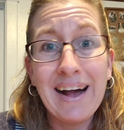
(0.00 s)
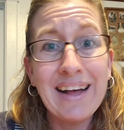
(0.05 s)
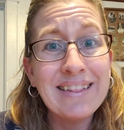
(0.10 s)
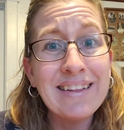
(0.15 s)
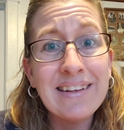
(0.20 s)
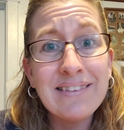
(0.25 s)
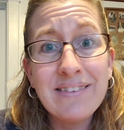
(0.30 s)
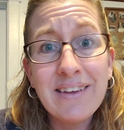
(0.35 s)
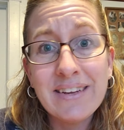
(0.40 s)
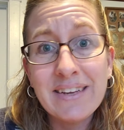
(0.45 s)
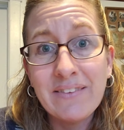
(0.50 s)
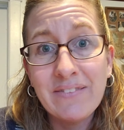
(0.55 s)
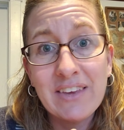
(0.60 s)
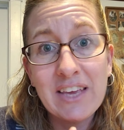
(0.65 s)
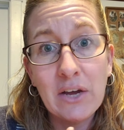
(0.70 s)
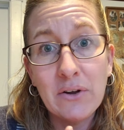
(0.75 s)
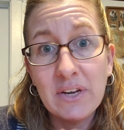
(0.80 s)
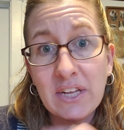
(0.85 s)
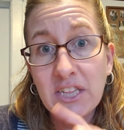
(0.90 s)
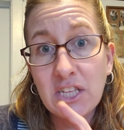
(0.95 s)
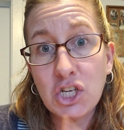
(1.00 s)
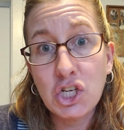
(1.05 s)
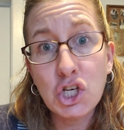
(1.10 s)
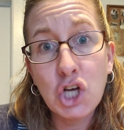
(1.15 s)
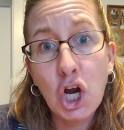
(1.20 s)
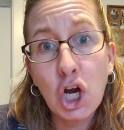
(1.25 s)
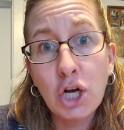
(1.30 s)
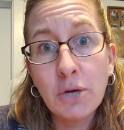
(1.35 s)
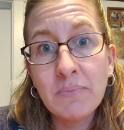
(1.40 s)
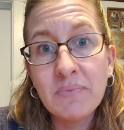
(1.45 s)
And that's not even counting the
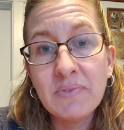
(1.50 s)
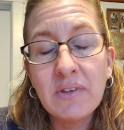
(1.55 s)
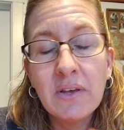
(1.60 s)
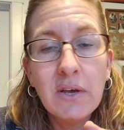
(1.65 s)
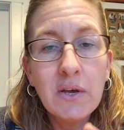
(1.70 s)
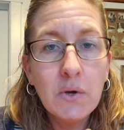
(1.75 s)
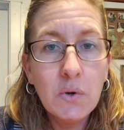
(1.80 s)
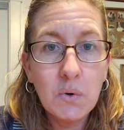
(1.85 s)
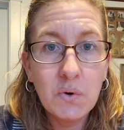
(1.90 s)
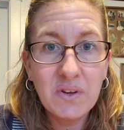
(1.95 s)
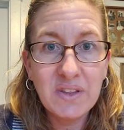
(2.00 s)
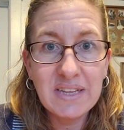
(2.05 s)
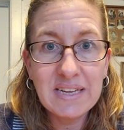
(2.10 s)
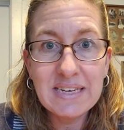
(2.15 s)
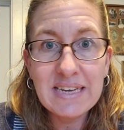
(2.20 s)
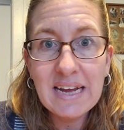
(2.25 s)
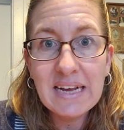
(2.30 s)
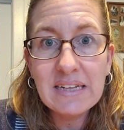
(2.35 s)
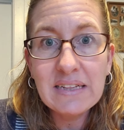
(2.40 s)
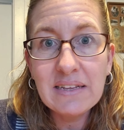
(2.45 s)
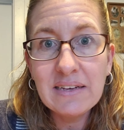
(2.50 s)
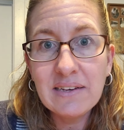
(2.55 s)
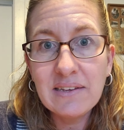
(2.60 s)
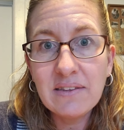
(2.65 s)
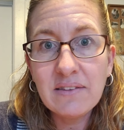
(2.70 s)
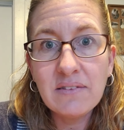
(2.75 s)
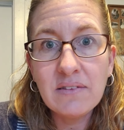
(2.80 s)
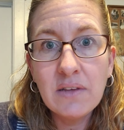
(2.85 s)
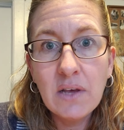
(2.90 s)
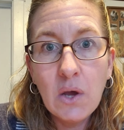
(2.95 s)
charms or the
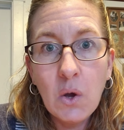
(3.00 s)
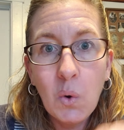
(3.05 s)
necklace